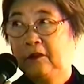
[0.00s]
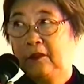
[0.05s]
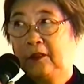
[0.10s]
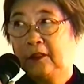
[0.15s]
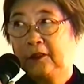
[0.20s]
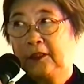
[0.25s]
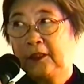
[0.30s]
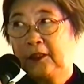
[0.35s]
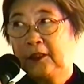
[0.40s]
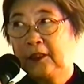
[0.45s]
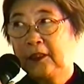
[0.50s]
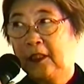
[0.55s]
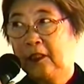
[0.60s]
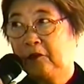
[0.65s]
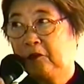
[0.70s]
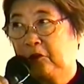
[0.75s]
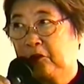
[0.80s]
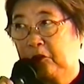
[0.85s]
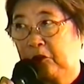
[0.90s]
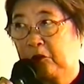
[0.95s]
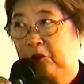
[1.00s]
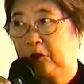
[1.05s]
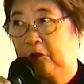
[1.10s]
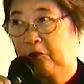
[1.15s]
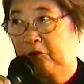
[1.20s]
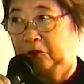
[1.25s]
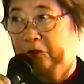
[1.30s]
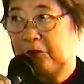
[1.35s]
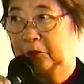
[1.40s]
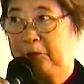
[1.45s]
Does it sound sort
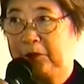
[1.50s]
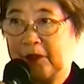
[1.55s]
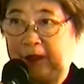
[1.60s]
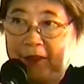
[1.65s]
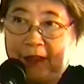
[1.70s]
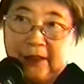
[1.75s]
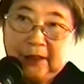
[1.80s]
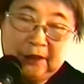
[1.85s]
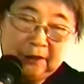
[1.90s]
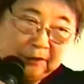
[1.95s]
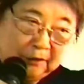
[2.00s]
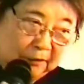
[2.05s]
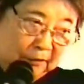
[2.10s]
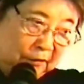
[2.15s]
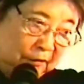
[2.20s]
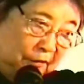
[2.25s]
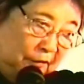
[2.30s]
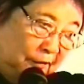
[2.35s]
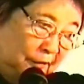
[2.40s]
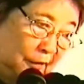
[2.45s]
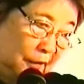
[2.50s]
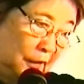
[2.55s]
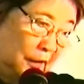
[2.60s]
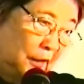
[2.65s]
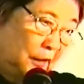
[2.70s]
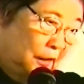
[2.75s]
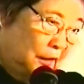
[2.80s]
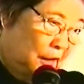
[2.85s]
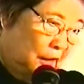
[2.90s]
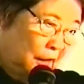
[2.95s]
of familiar?
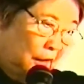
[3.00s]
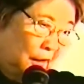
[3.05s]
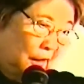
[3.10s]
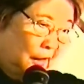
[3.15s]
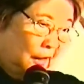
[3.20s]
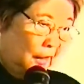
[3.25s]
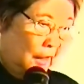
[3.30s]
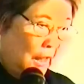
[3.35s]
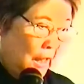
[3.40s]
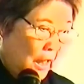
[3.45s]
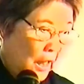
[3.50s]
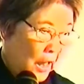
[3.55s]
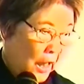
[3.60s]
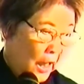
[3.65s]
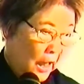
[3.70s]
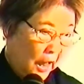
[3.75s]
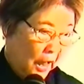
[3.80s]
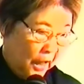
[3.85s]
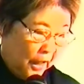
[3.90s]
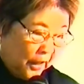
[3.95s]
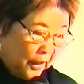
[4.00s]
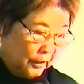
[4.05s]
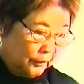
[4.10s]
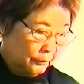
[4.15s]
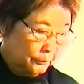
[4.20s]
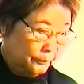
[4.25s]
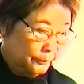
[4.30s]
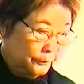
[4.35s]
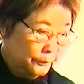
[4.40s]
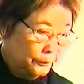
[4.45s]
Yes.
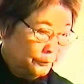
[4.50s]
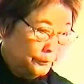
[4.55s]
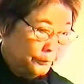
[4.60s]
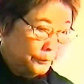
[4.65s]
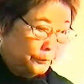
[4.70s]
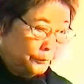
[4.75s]
Um,